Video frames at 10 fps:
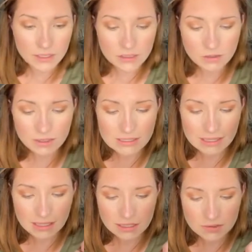And you
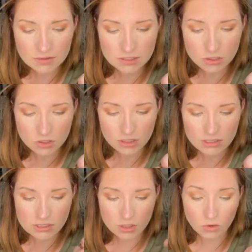guys, I use
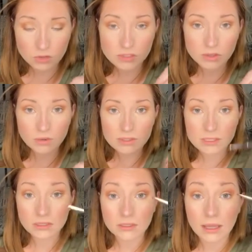Trust also
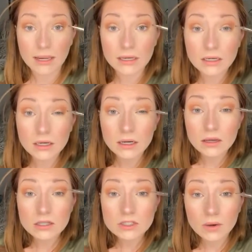as a liner.
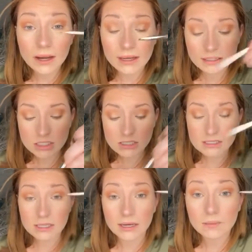So I
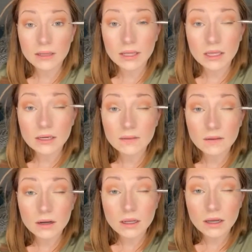just dab in
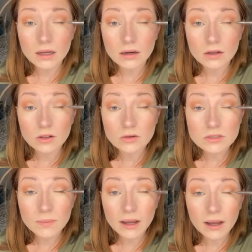and then I kind of
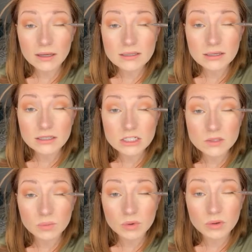close my eyes and I
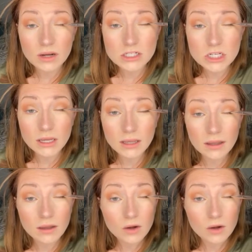just brush it